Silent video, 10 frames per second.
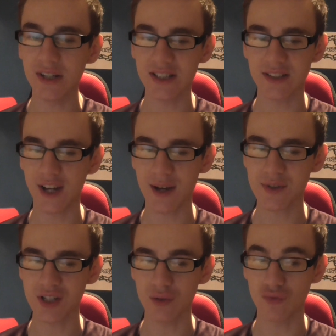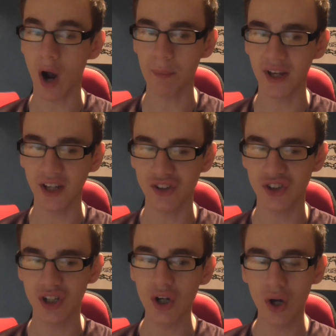minutes of absolute
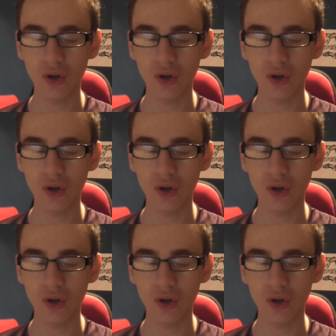rubbish,